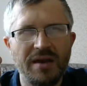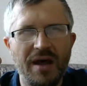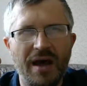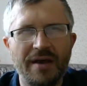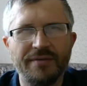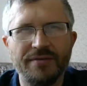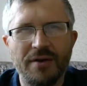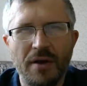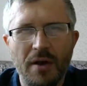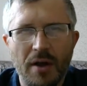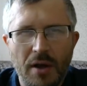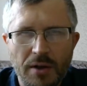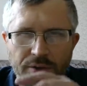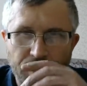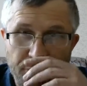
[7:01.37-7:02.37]
knife
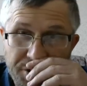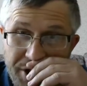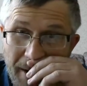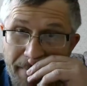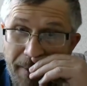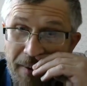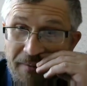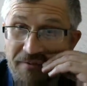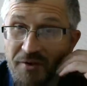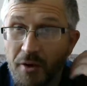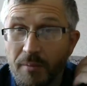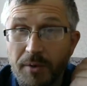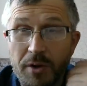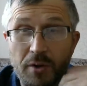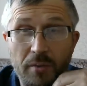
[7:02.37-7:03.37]
to sharpen
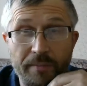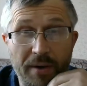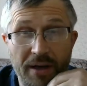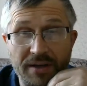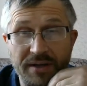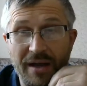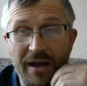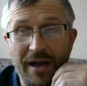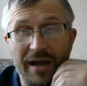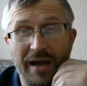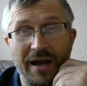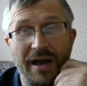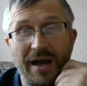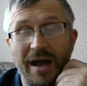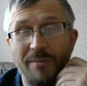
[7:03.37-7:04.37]
from you, but
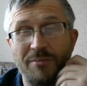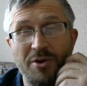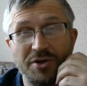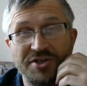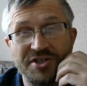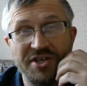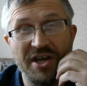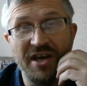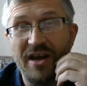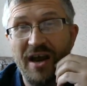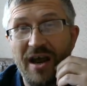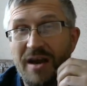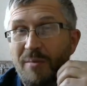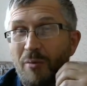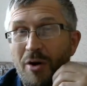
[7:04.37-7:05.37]
uh, I'm not taking
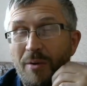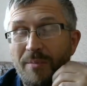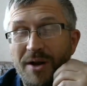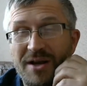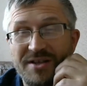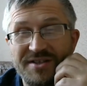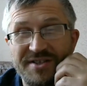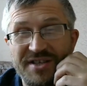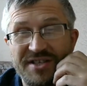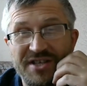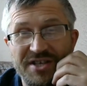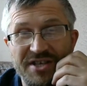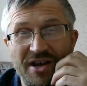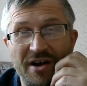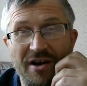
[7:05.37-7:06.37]
anymore because this
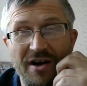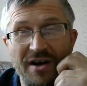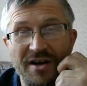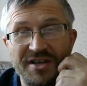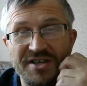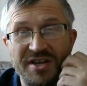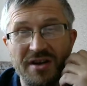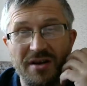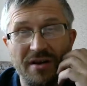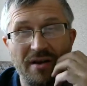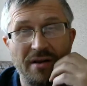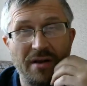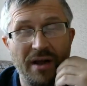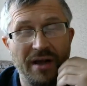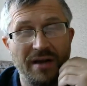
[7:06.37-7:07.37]
is hard as
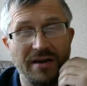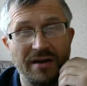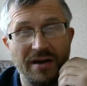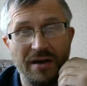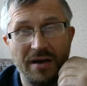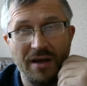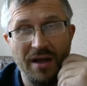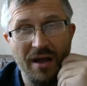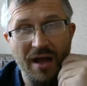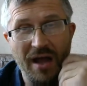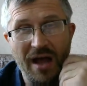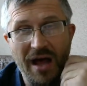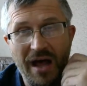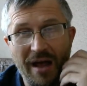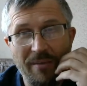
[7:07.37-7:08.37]
hell. And uh,
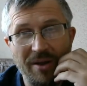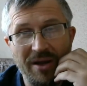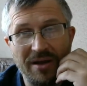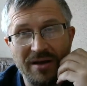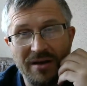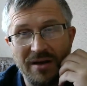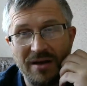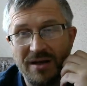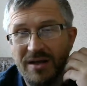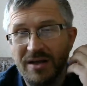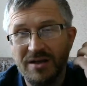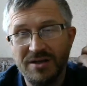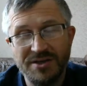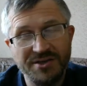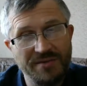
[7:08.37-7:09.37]
I mean,
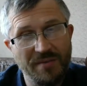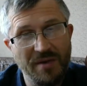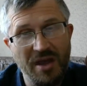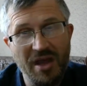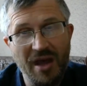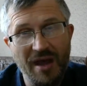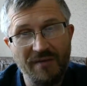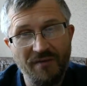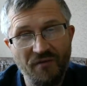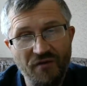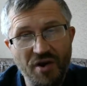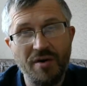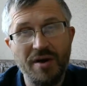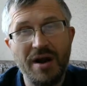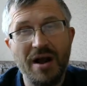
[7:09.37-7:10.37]
he, is, he had
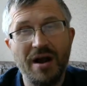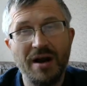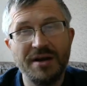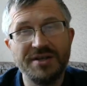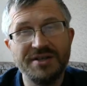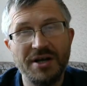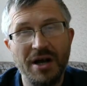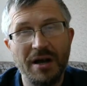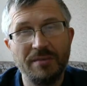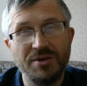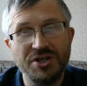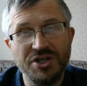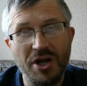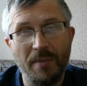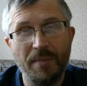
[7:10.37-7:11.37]
very hard time
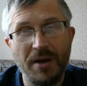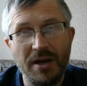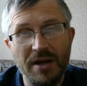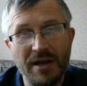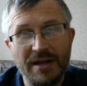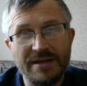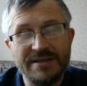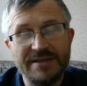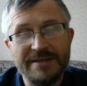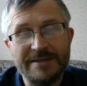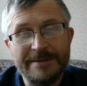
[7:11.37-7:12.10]
sharpening it,